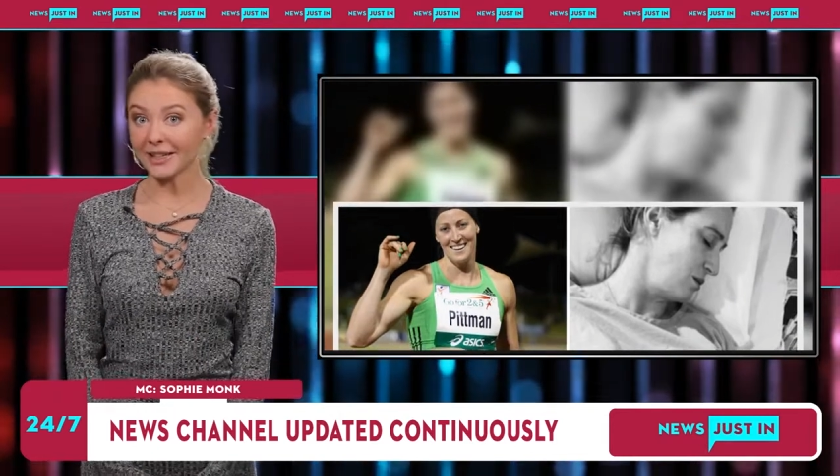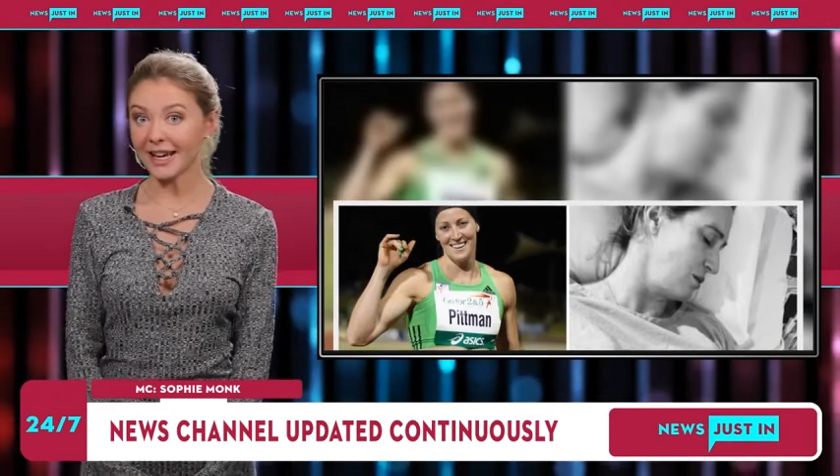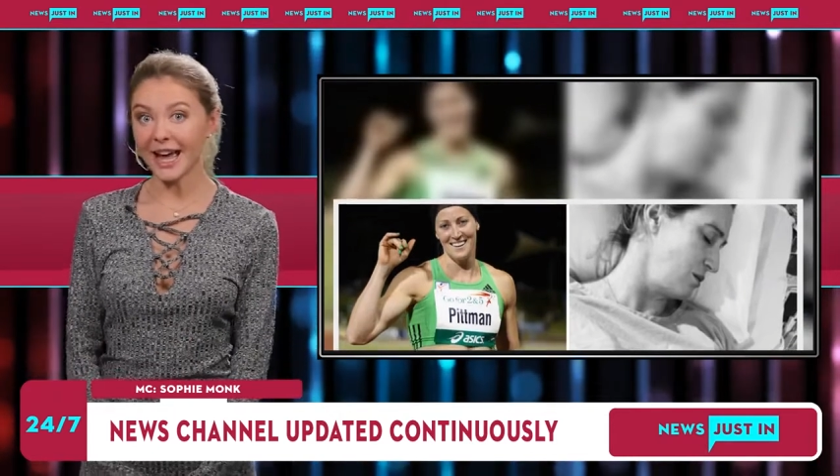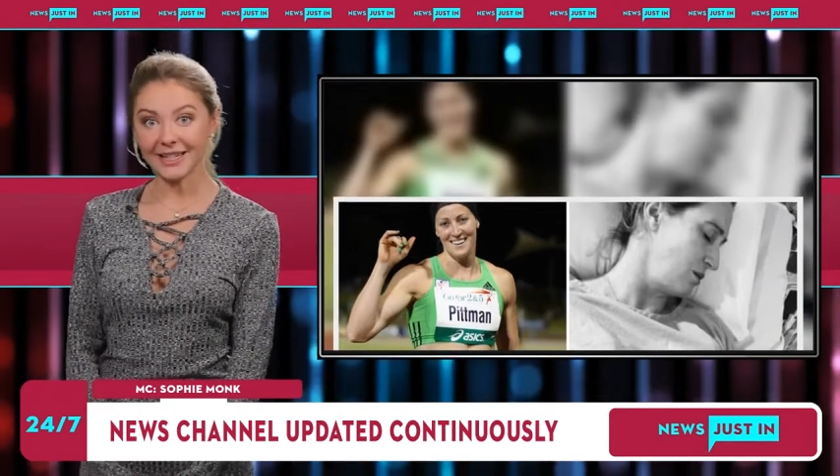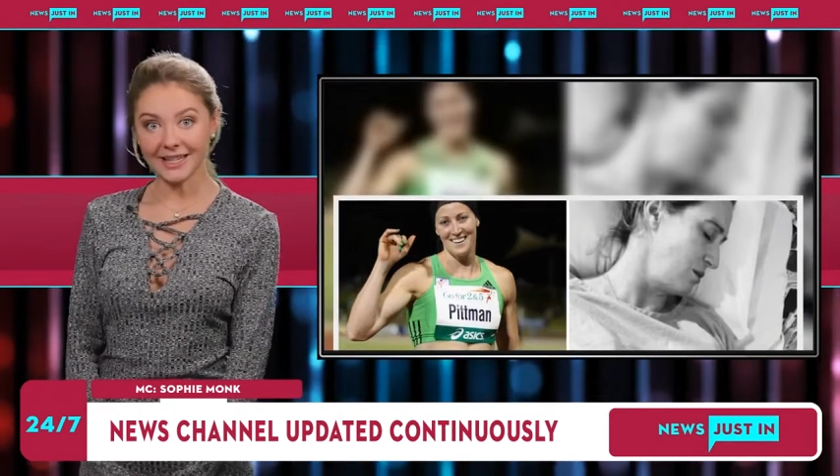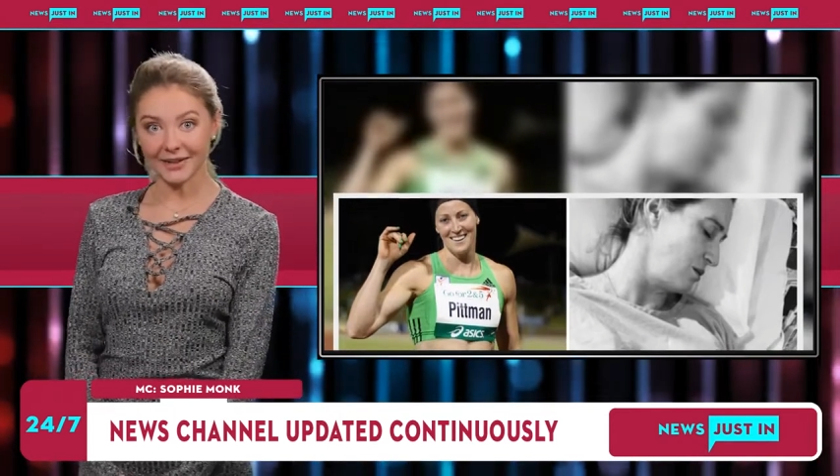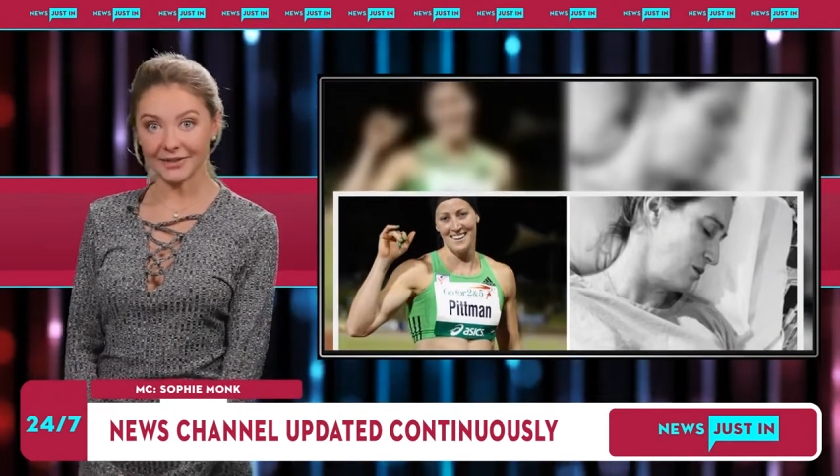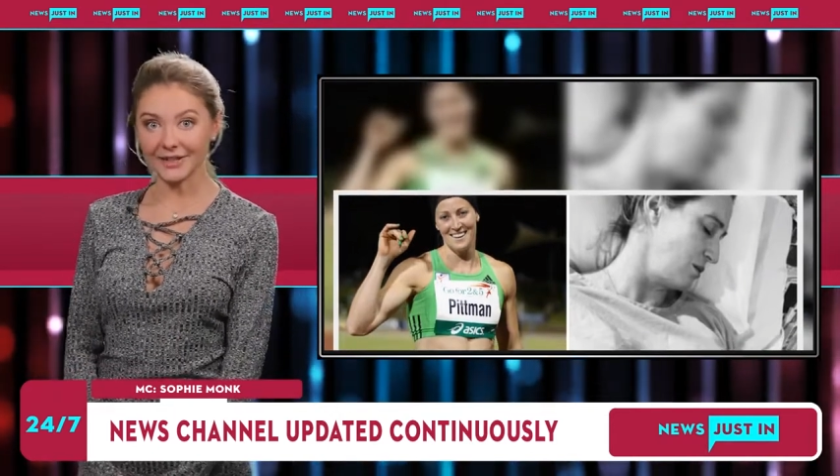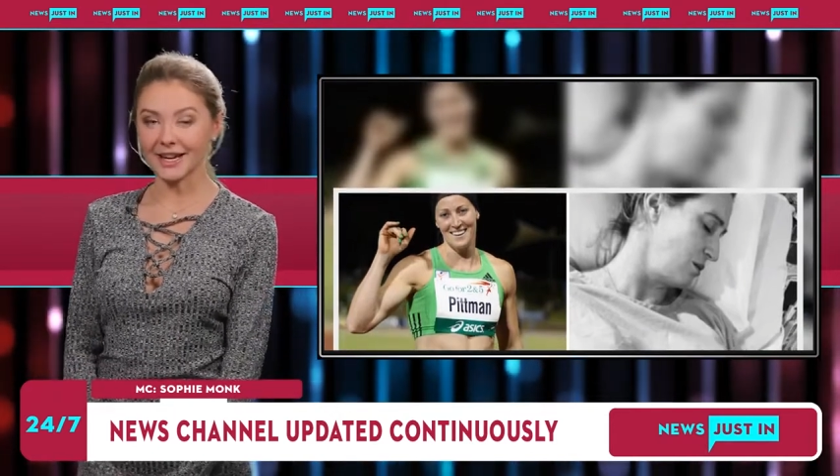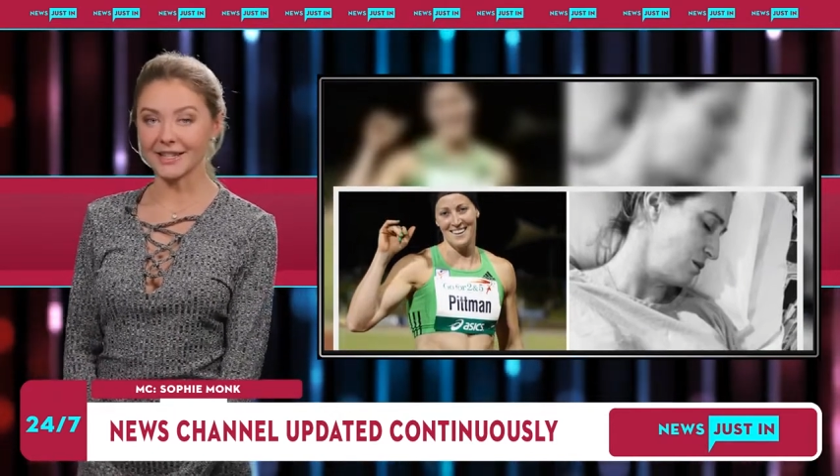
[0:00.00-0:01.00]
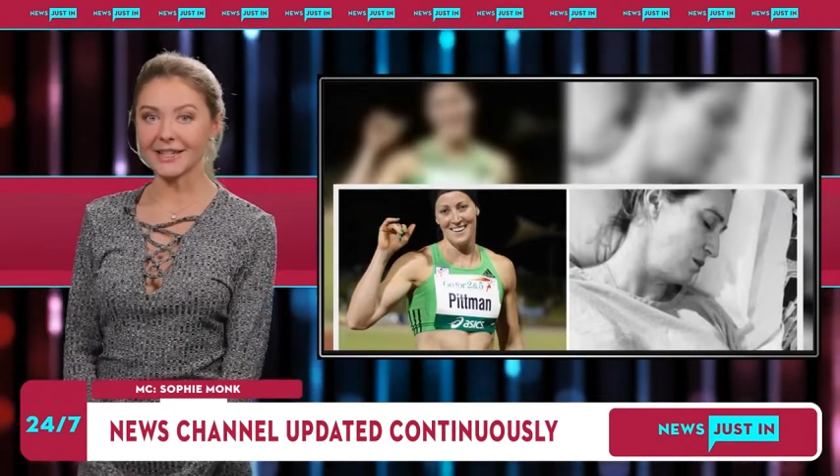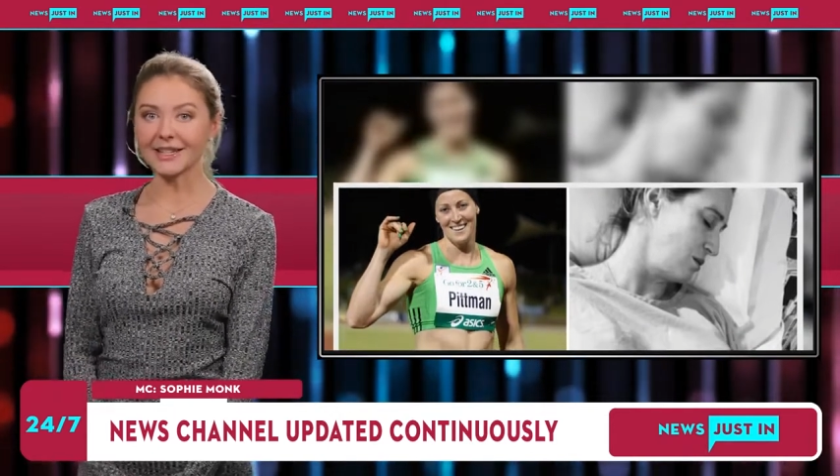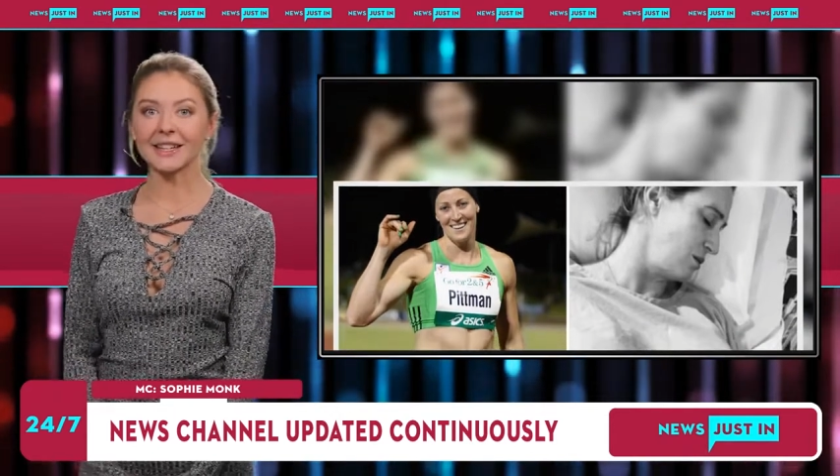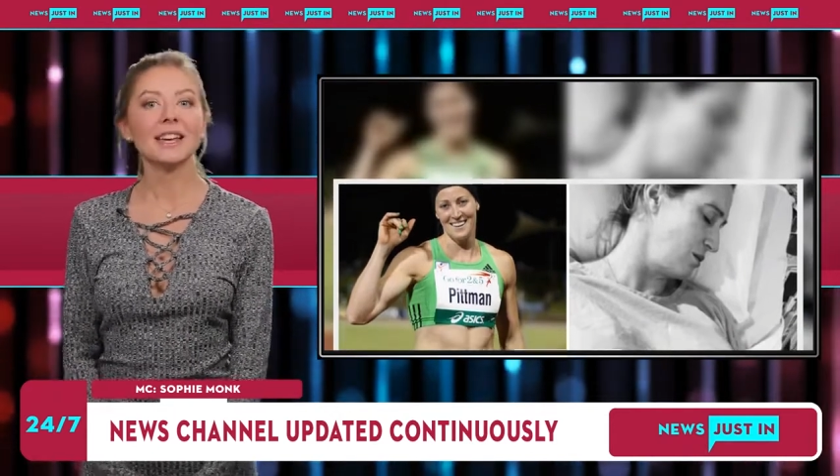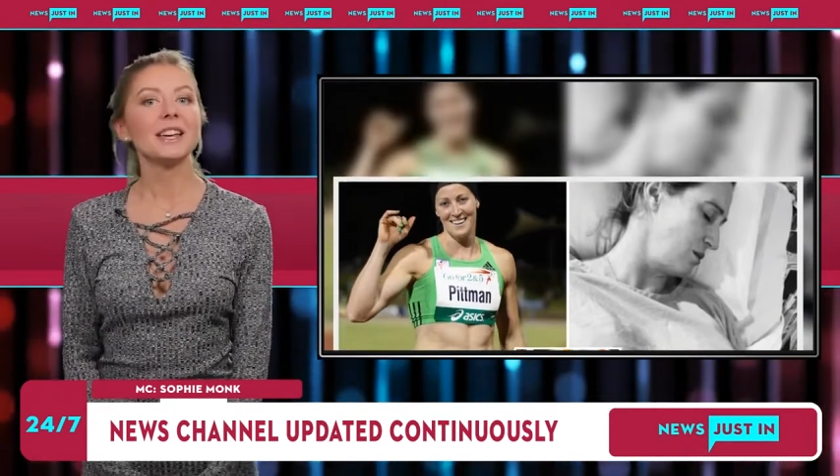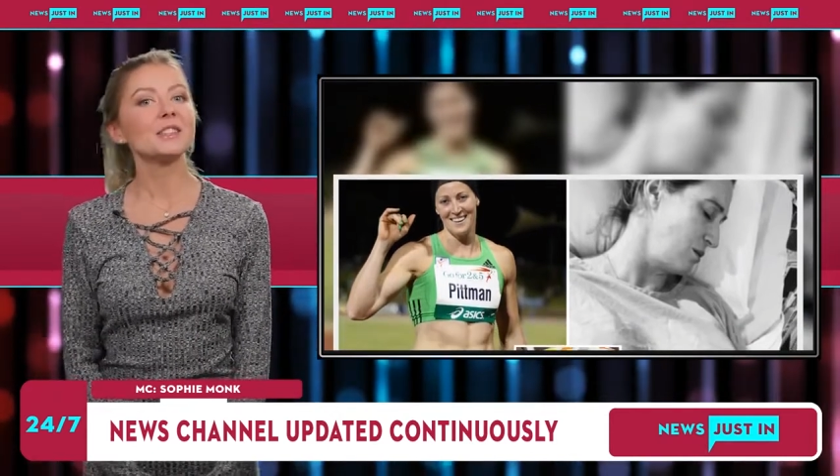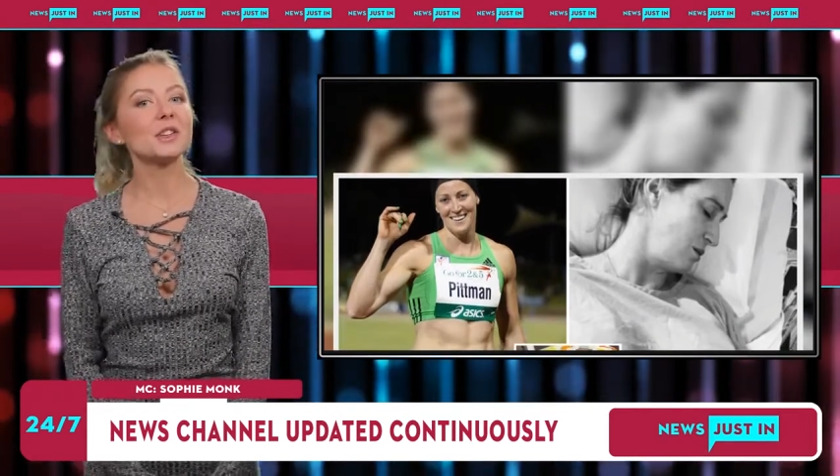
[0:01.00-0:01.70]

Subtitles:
Then there are the feeding tubes,